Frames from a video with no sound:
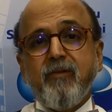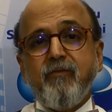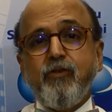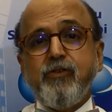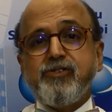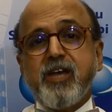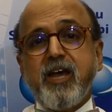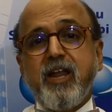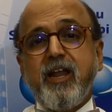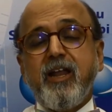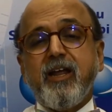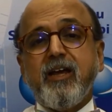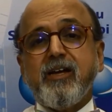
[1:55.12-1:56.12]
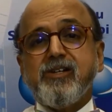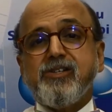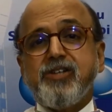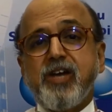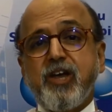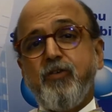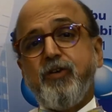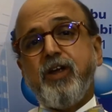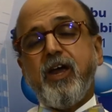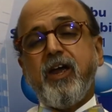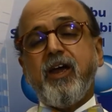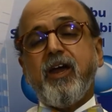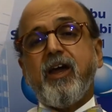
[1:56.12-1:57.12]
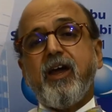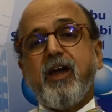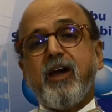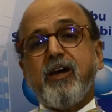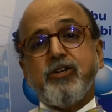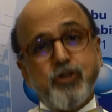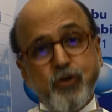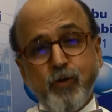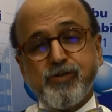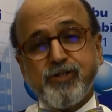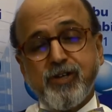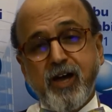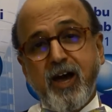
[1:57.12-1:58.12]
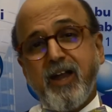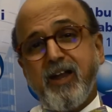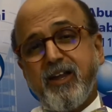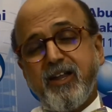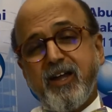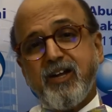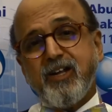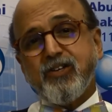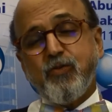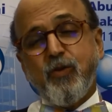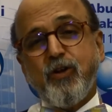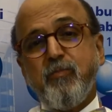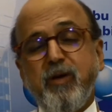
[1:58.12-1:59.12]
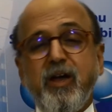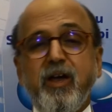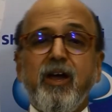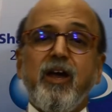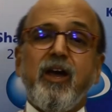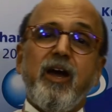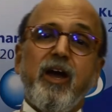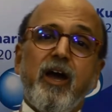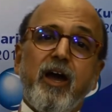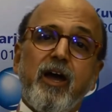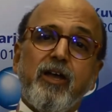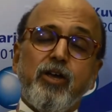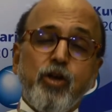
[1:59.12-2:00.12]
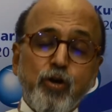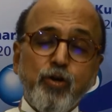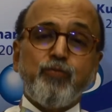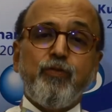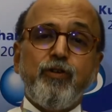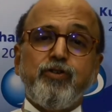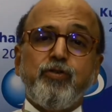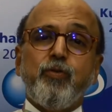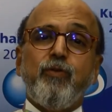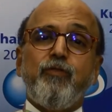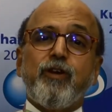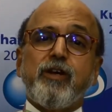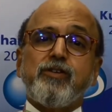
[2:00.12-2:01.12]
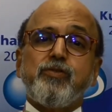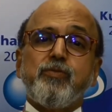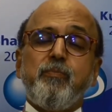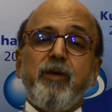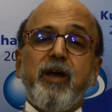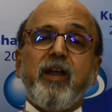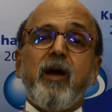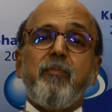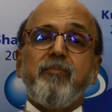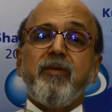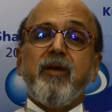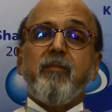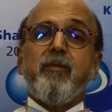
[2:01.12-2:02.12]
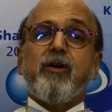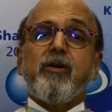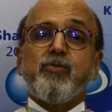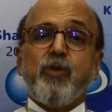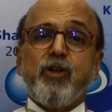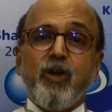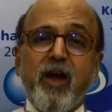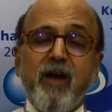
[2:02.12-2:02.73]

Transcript: full-scale security controls and that is going to be a useful tool for us to pick it up because when you